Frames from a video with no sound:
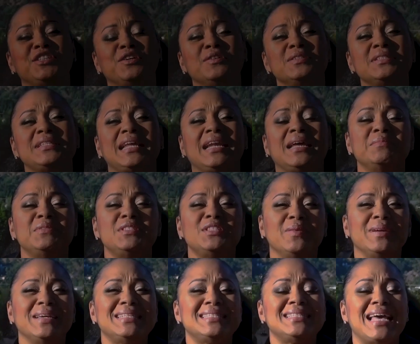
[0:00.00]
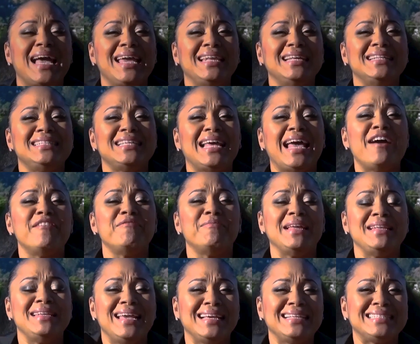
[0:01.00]
Jones, and I'm so excited to have
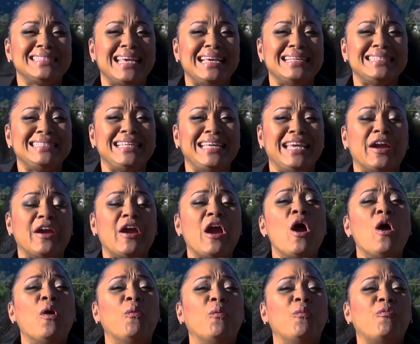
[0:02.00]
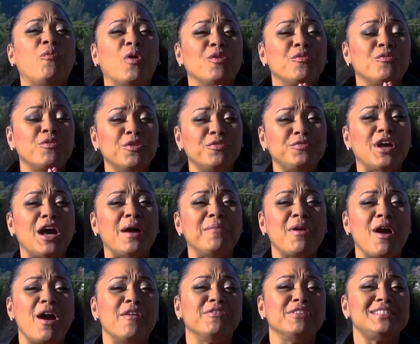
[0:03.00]
my next guest here for
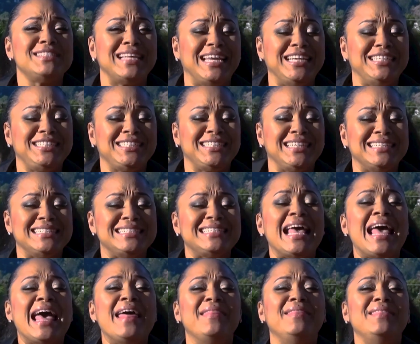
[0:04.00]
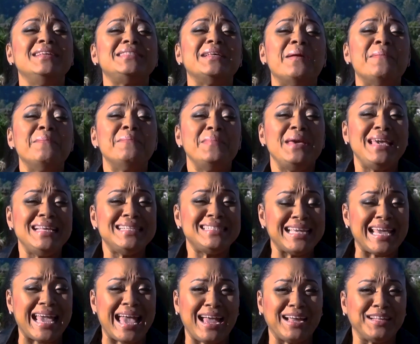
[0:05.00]
Rooftop Conversations. This
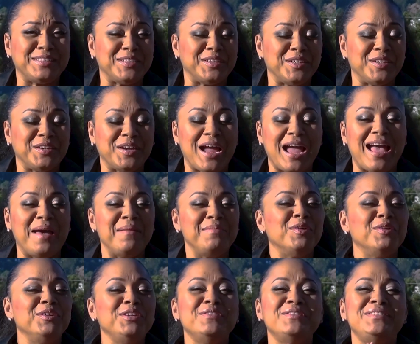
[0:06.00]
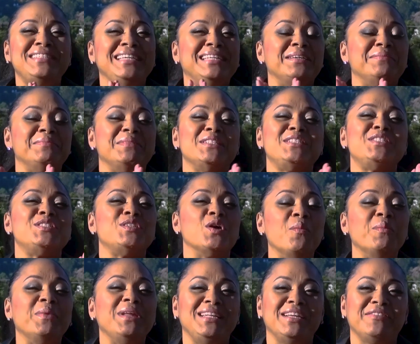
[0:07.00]
amazing actor, I know you've seen him in
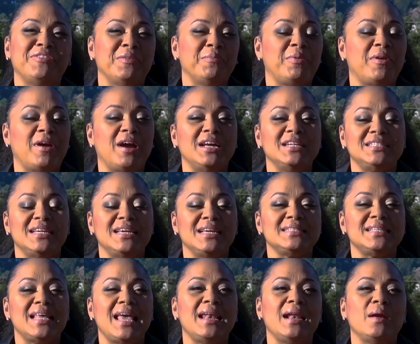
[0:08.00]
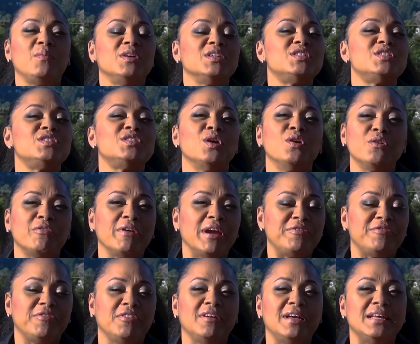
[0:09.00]
so many different projects, and we're so
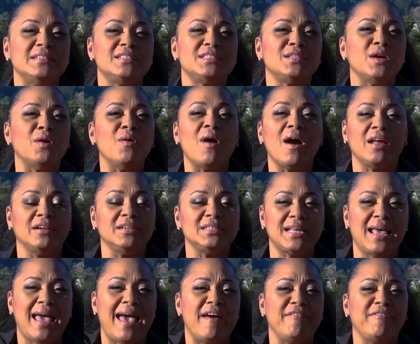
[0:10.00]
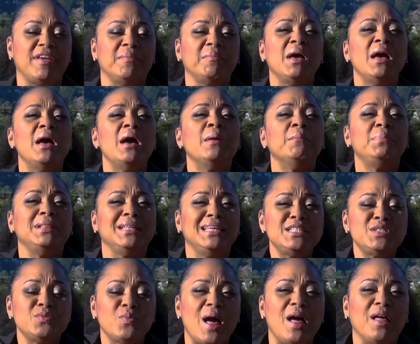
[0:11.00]
grateful and so honored to have him.
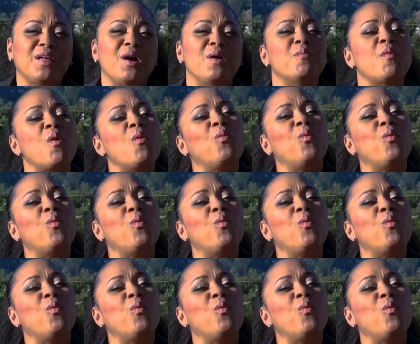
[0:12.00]
Please welcome